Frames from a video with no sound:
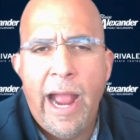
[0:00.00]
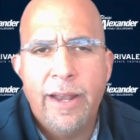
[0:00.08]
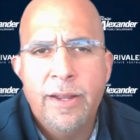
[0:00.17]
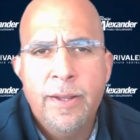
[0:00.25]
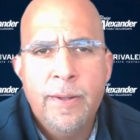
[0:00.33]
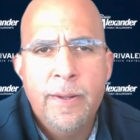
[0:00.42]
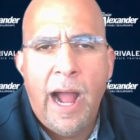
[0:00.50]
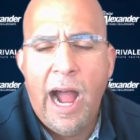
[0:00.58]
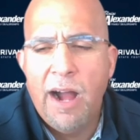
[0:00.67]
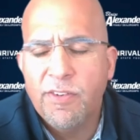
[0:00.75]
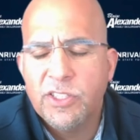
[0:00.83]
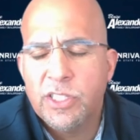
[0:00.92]
at.
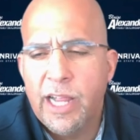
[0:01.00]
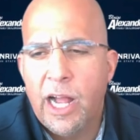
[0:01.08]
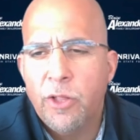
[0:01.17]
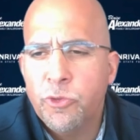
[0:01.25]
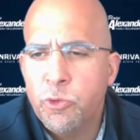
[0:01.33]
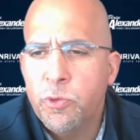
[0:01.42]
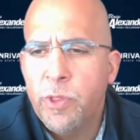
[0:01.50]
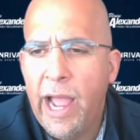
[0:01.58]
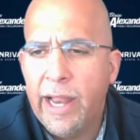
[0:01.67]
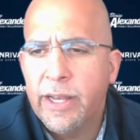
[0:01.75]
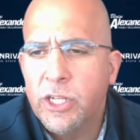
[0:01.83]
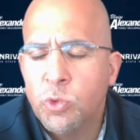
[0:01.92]
Obviously, I'll do
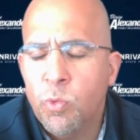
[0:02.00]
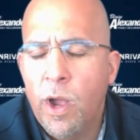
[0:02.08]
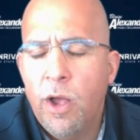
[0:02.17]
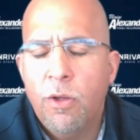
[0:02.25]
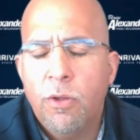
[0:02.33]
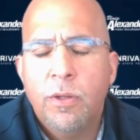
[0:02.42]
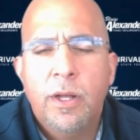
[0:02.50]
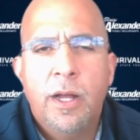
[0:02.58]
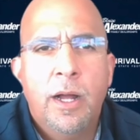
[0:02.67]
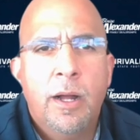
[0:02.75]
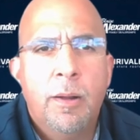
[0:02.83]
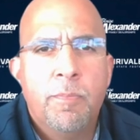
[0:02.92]
that as well,
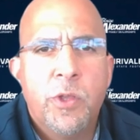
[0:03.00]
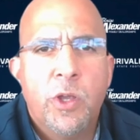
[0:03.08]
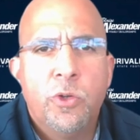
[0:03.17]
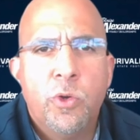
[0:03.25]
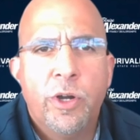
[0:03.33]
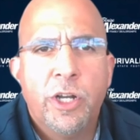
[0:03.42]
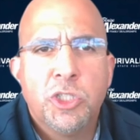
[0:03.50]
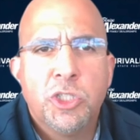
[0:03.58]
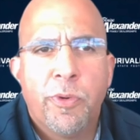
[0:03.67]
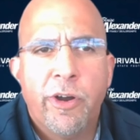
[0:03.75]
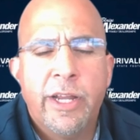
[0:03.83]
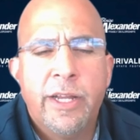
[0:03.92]
you know, during the
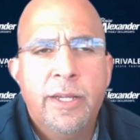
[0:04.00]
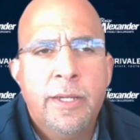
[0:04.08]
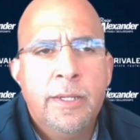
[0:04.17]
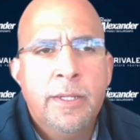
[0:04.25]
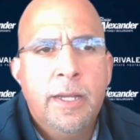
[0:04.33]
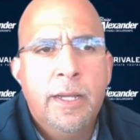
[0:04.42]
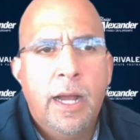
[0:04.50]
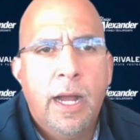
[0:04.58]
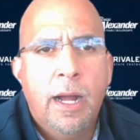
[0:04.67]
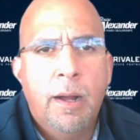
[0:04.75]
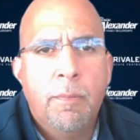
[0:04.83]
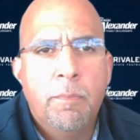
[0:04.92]
spring.
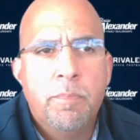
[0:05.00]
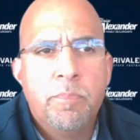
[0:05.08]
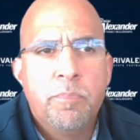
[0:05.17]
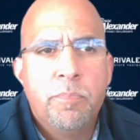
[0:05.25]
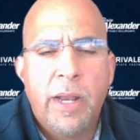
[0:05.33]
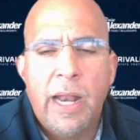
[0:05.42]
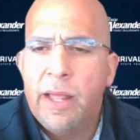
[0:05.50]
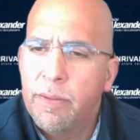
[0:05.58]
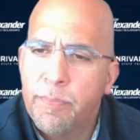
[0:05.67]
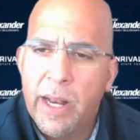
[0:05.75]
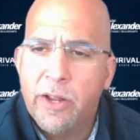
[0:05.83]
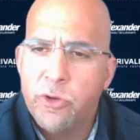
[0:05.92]

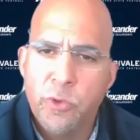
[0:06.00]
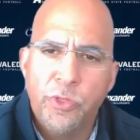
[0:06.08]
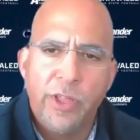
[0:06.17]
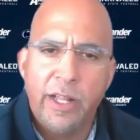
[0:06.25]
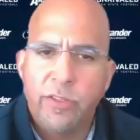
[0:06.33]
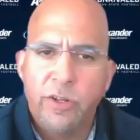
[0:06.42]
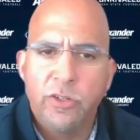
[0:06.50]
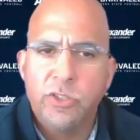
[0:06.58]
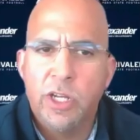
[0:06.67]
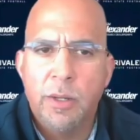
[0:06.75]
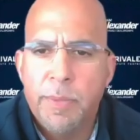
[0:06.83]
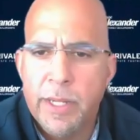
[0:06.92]
But I do think
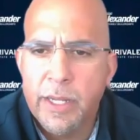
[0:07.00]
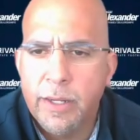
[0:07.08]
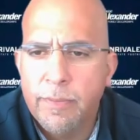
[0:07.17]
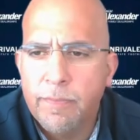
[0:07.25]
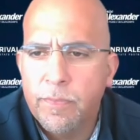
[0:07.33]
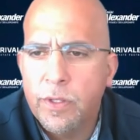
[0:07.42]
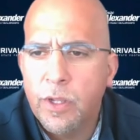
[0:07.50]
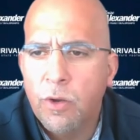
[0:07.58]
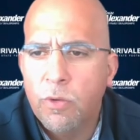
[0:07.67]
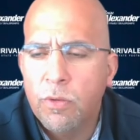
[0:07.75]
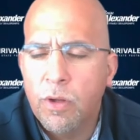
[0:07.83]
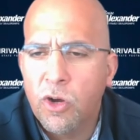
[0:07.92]
there's going to be, you
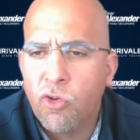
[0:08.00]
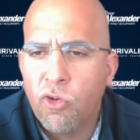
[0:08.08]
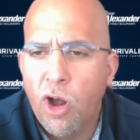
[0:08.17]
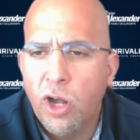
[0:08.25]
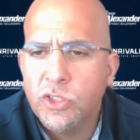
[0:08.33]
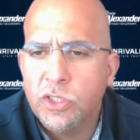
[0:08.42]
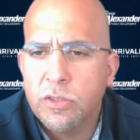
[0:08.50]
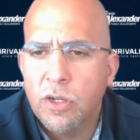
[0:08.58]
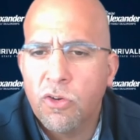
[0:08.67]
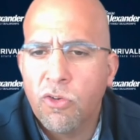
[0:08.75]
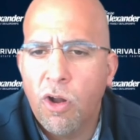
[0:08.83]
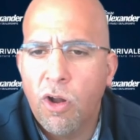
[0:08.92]
know, across,
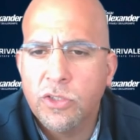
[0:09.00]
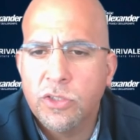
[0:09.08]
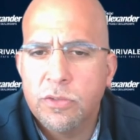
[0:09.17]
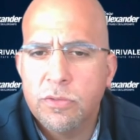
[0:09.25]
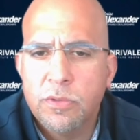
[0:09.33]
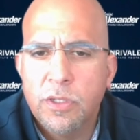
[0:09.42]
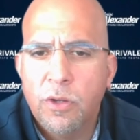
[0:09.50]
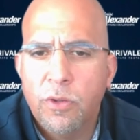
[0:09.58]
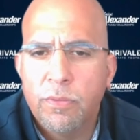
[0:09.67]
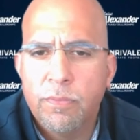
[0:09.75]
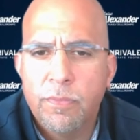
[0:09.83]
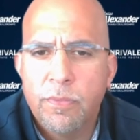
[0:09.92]
you
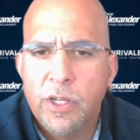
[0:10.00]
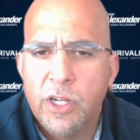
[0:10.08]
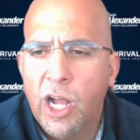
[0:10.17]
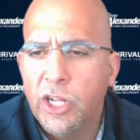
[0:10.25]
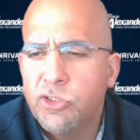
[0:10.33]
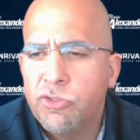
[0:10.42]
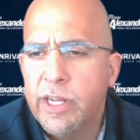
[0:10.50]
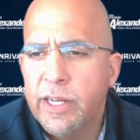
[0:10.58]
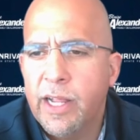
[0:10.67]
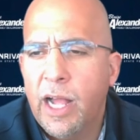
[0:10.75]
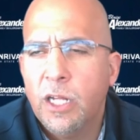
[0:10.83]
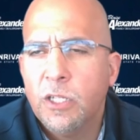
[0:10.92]
know, the country
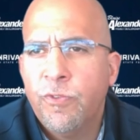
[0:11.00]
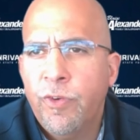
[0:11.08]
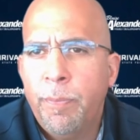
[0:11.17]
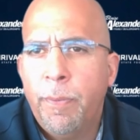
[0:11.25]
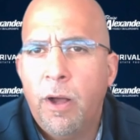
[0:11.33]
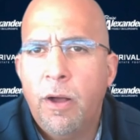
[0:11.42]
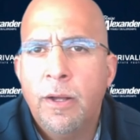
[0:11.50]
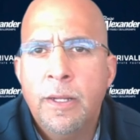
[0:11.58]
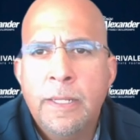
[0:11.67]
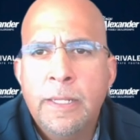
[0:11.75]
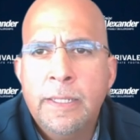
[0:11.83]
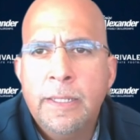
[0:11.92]
in college
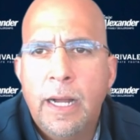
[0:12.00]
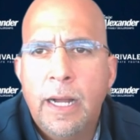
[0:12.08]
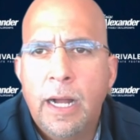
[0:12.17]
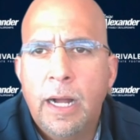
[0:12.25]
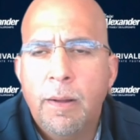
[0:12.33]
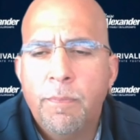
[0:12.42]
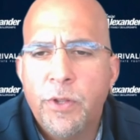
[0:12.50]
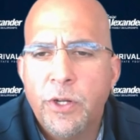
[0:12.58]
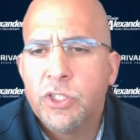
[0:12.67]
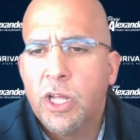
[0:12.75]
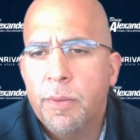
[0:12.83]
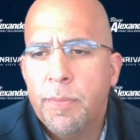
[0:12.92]
football,
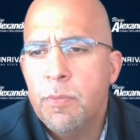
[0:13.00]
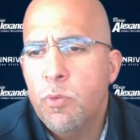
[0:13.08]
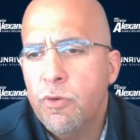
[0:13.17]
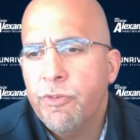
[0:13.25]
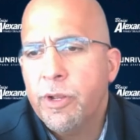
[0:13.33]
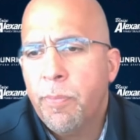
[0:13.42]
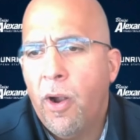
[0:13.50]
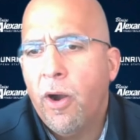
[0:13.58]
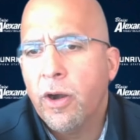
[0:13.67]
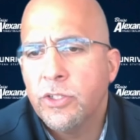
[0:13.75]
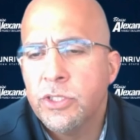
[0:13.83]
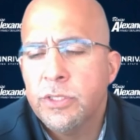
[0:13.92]
there's going to be moving
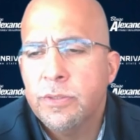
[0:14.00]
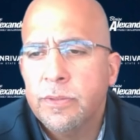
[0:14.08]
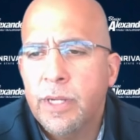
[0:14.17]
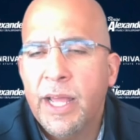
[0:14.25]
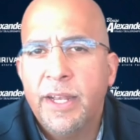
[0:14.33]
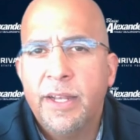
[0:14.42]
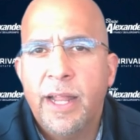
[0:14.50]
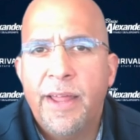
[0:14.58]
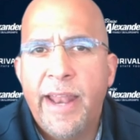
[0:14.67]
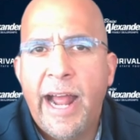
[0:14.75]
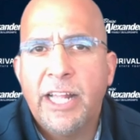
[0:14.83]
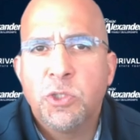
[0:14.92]
parts.
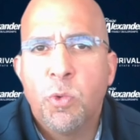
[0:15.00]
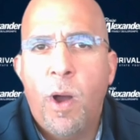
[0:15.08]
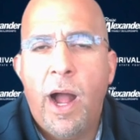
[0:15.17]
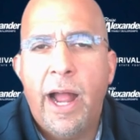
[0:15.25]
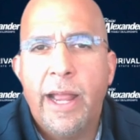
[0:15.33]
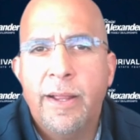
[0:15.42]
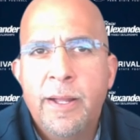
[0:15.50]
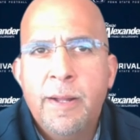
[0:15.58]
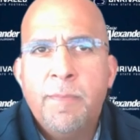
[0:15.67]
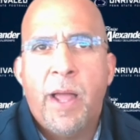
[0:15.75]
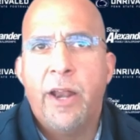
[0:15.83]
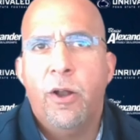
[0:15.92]
And that's why
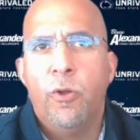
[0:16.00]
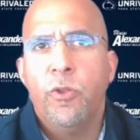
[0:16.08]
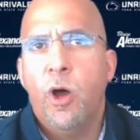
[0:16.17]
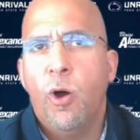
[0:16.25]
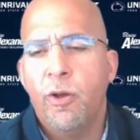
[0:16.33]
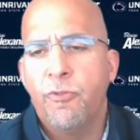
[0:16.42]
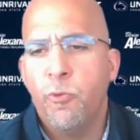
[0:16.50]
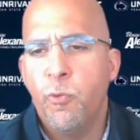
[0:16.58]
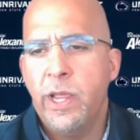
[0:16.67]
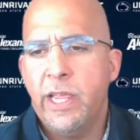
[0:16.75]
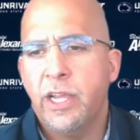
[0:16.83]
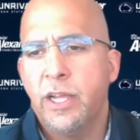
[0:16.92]
I don't know if
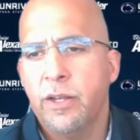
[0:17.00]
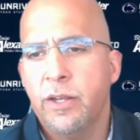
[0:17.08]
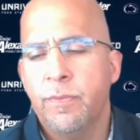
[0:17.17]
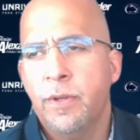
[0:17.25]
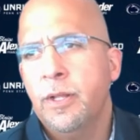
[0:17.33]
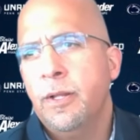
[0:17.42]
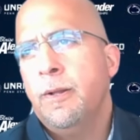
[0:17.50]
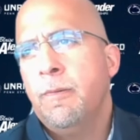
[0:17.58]
we can